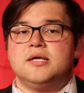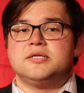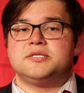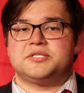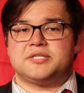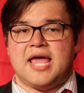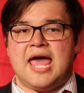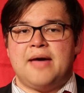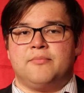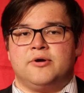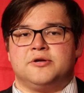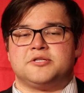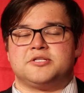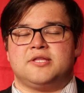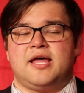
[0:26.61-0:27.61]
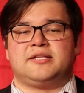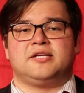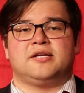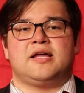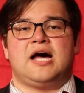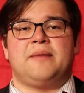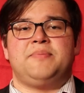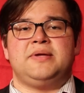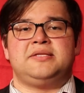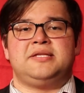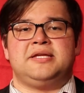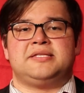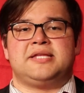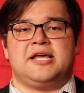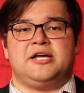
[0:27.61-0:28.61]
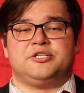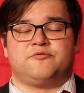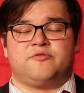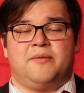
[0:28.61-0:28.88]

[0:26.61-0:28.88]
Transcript: Scammers like to copy details